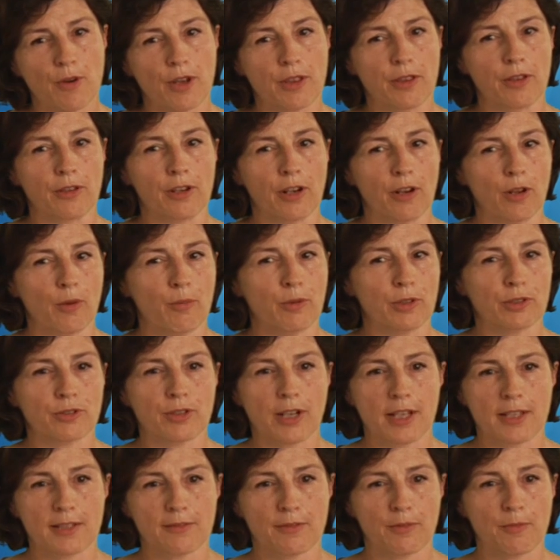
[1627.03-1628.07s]
on the global
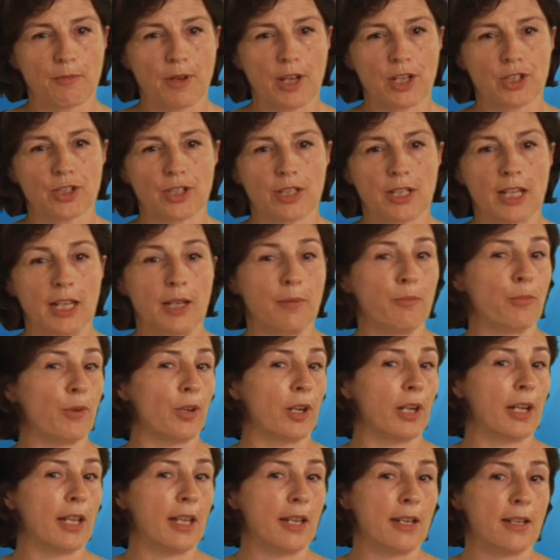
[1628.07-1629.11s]
transformation in
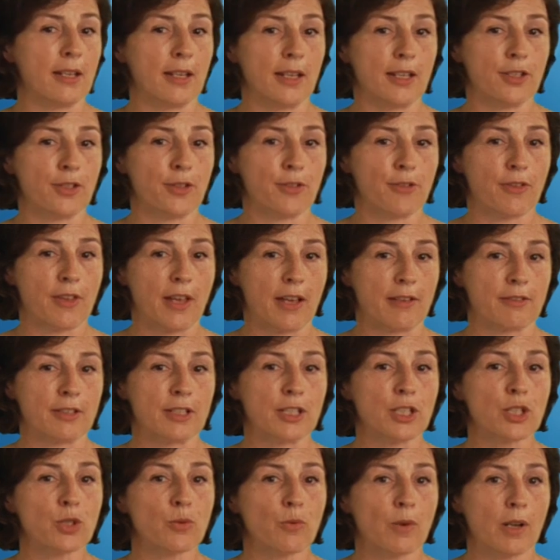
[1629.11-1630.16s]
Berlin in
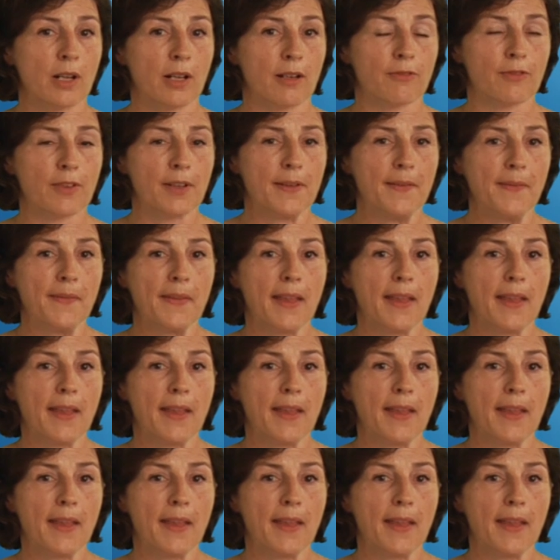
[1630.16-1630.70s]
2012.